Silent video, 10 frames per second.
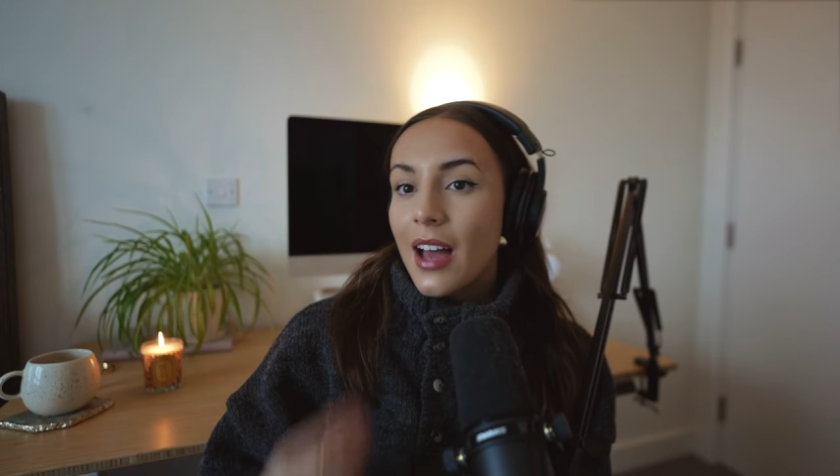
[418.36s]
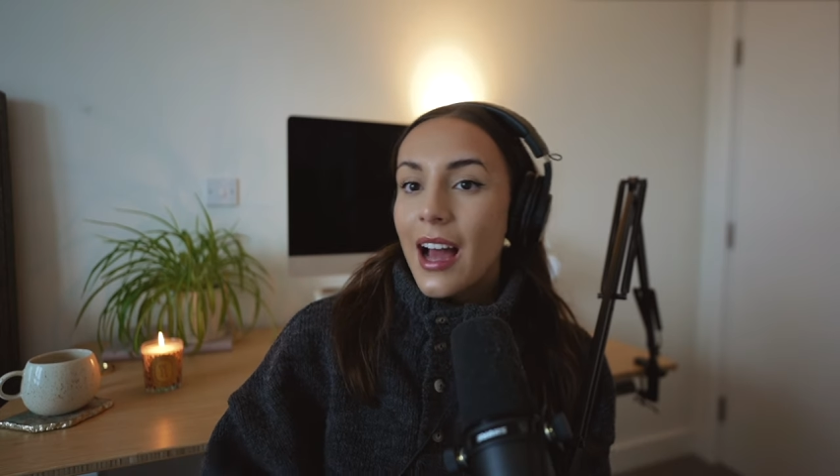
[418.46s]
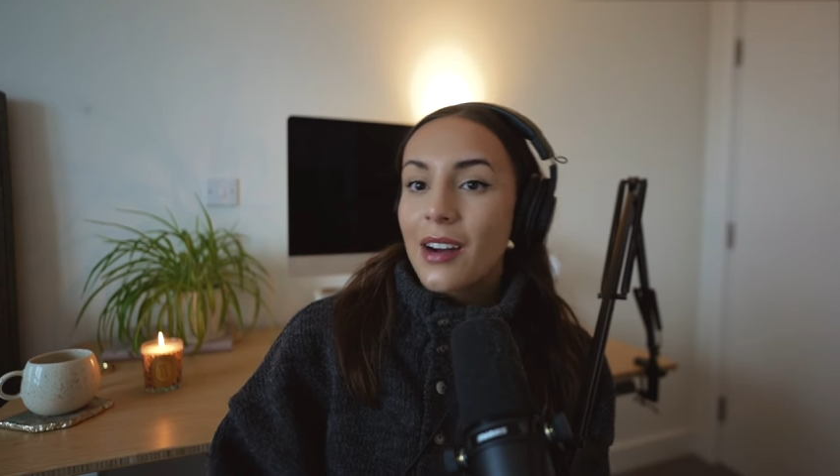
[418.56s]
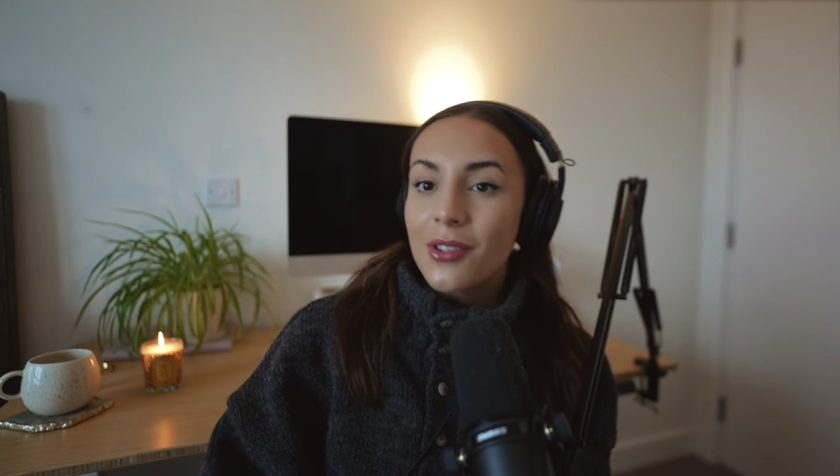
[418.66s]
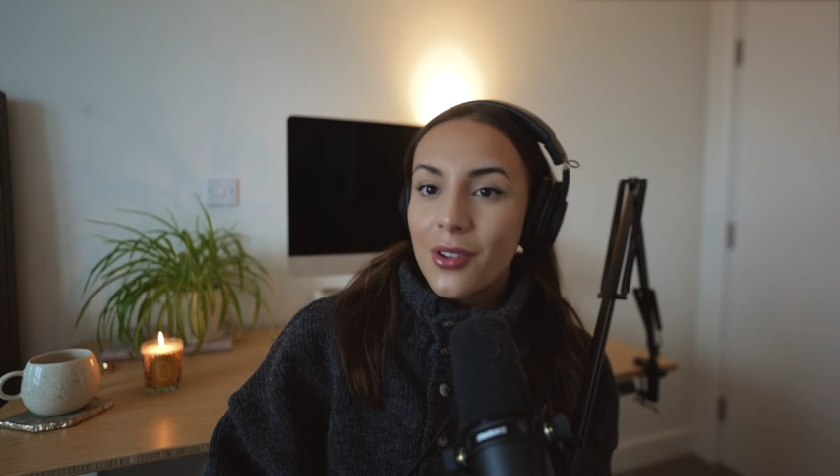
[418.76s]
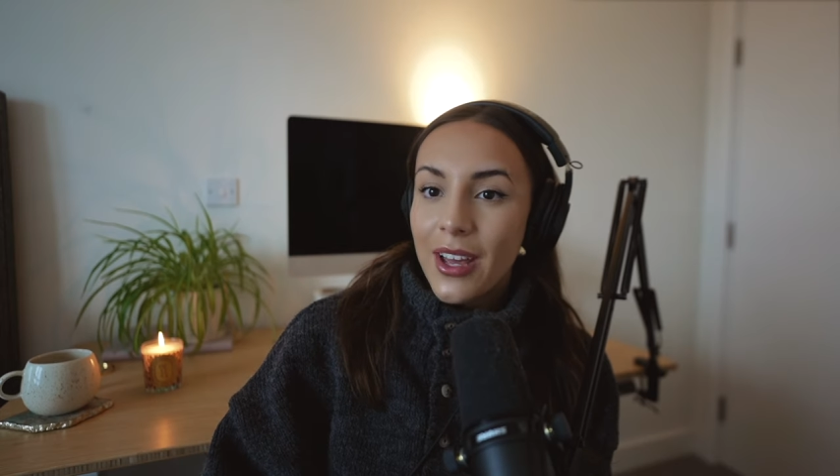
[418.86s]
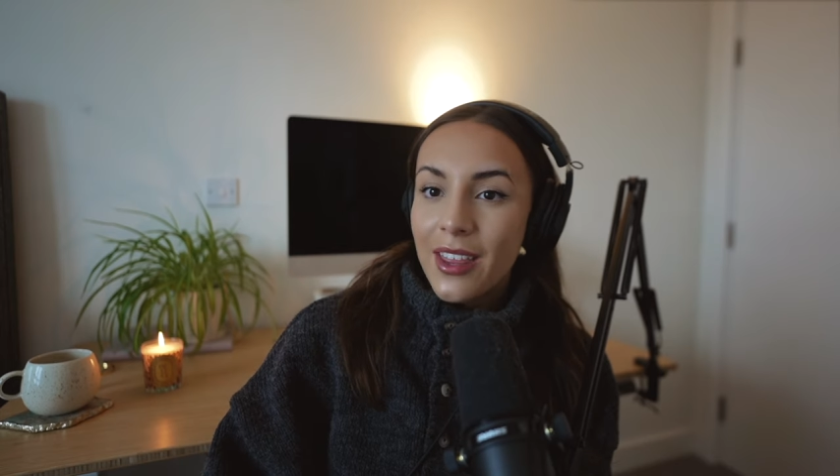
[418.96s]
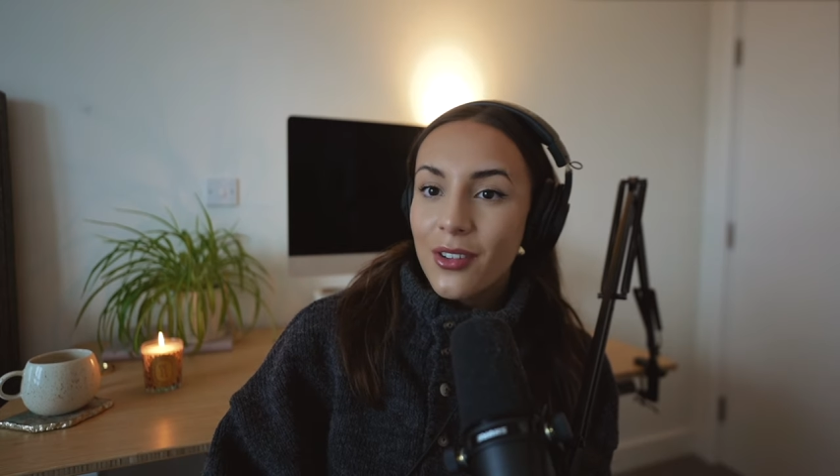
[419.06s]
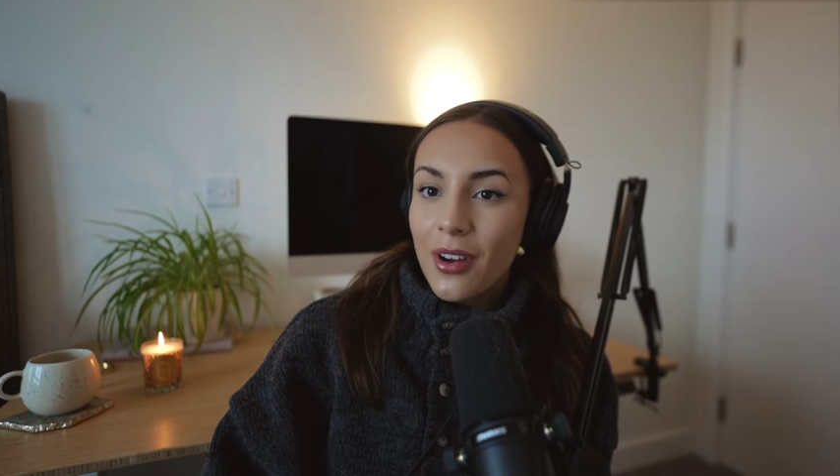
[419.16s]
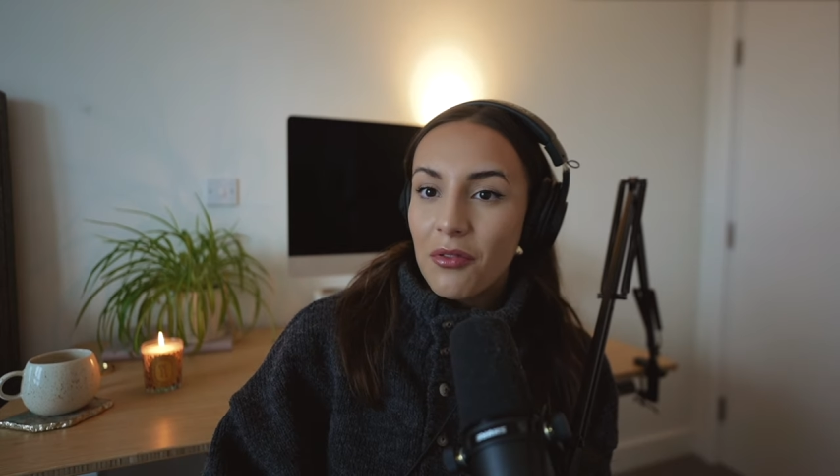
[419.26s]
I don't know,
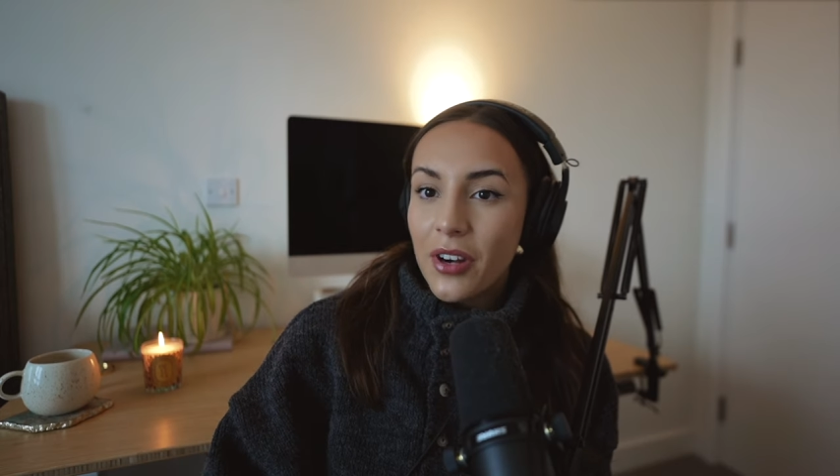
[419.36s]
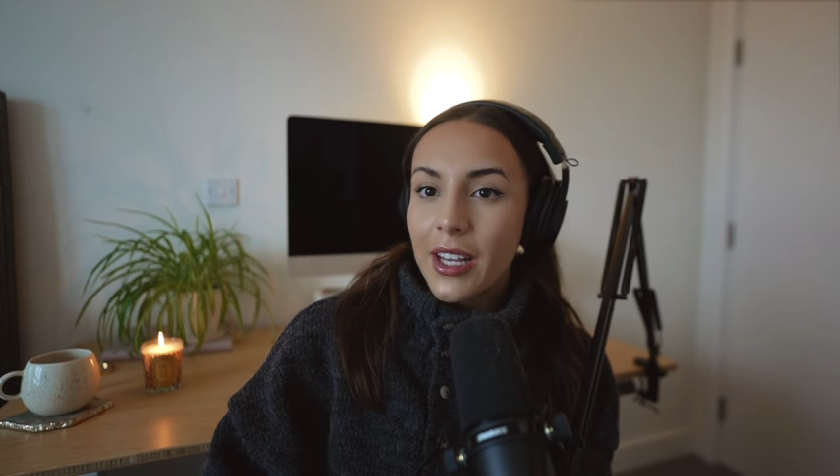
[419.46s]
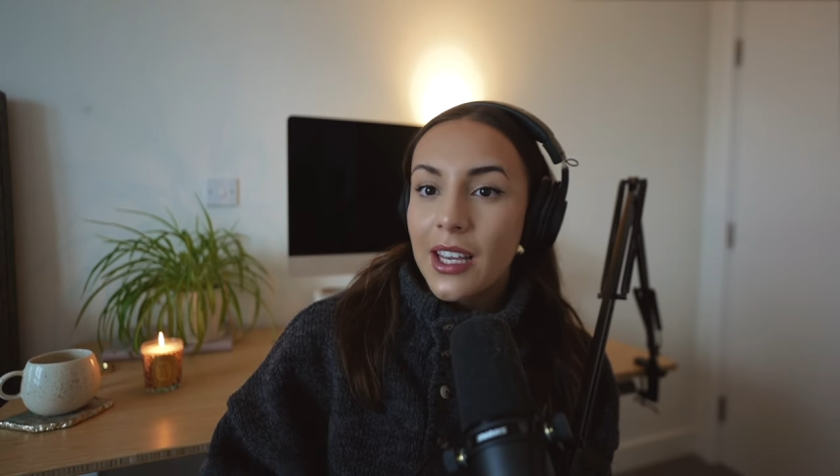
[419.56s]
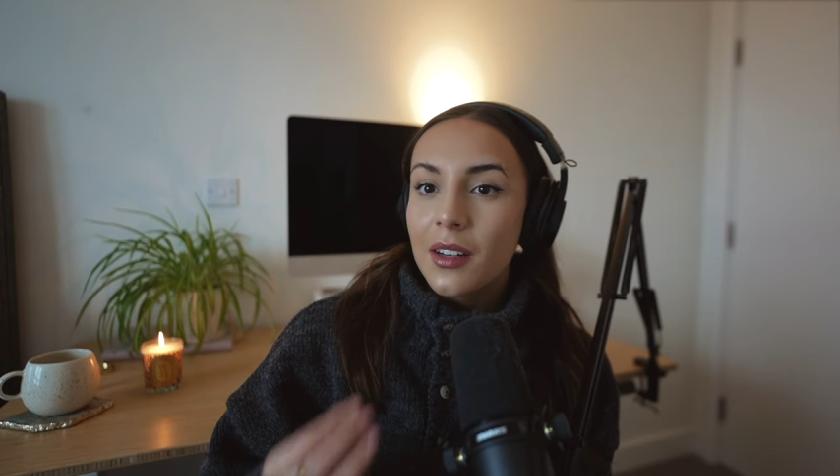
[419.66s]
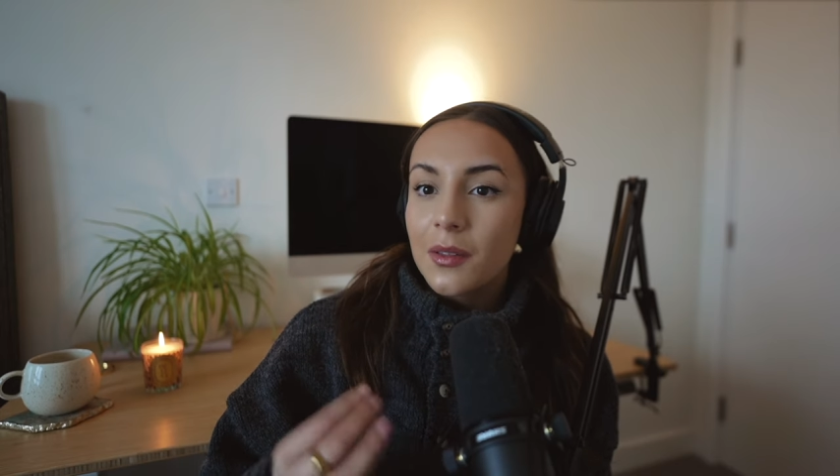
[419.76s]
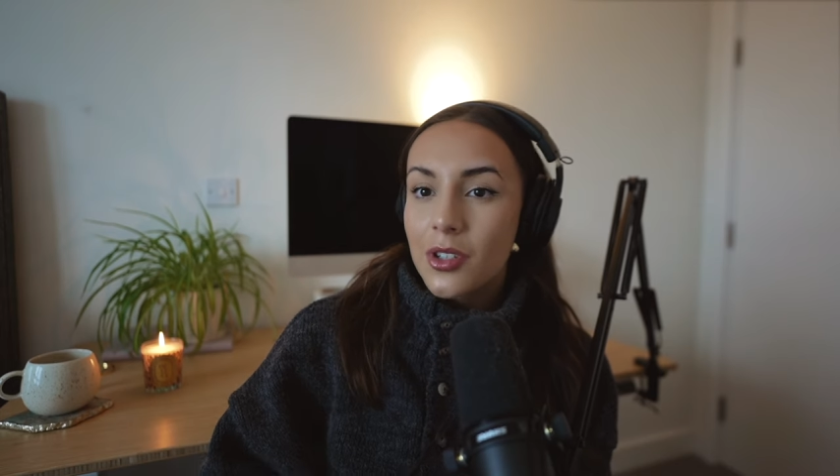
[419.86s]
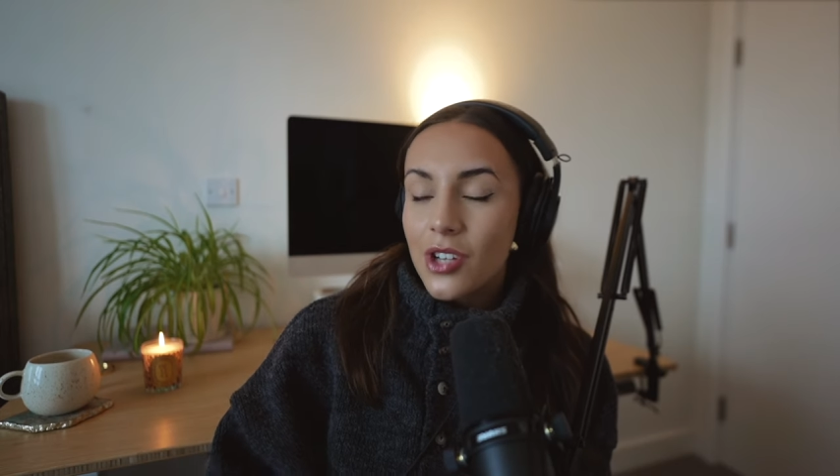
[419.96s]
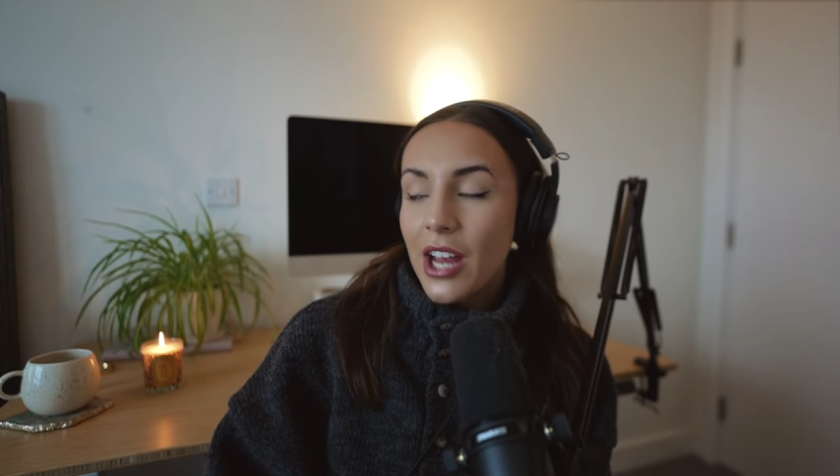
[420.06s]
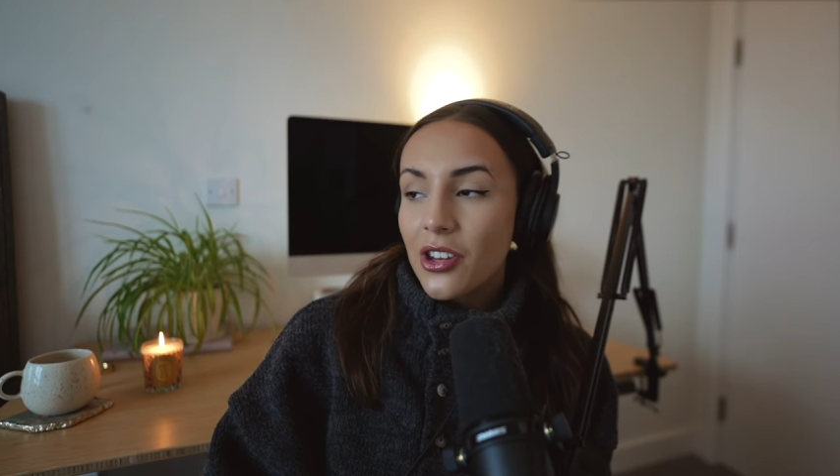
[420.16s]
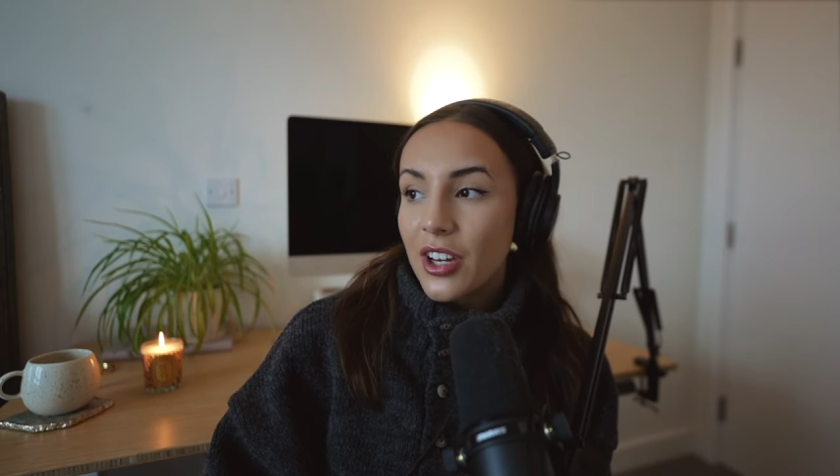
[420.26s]
hit the ground running with
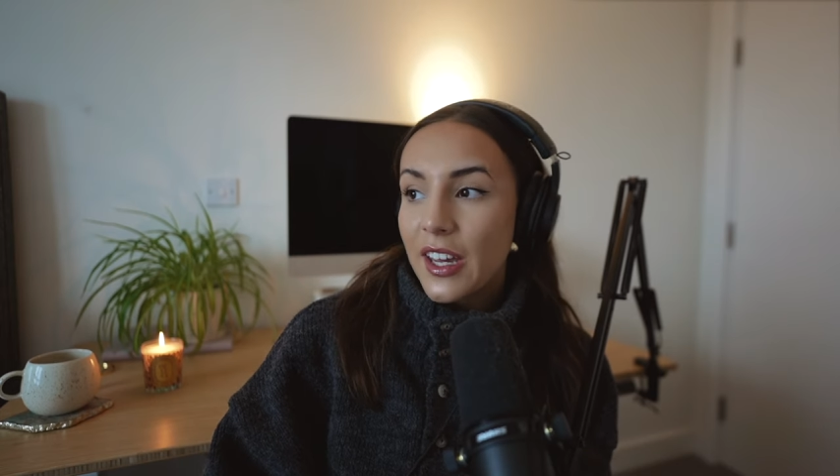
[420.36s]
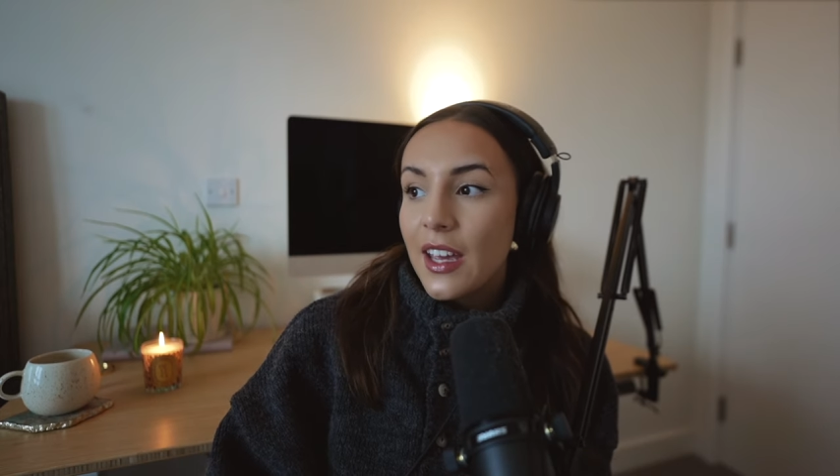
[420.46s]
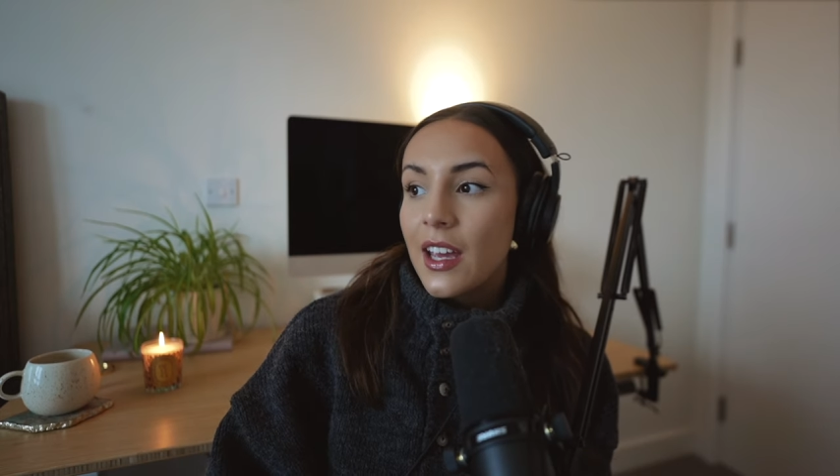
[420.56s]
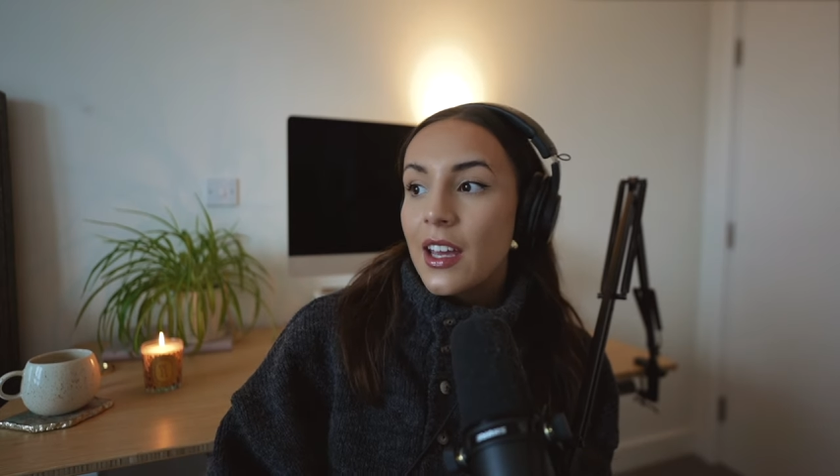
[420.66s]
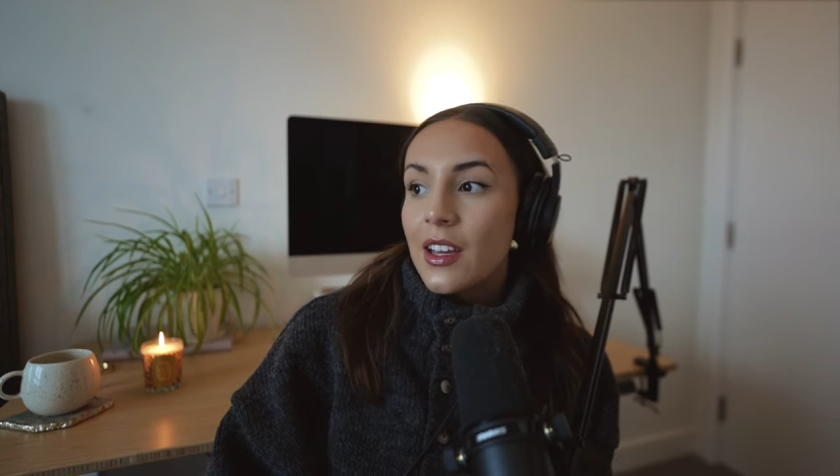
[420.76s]
January.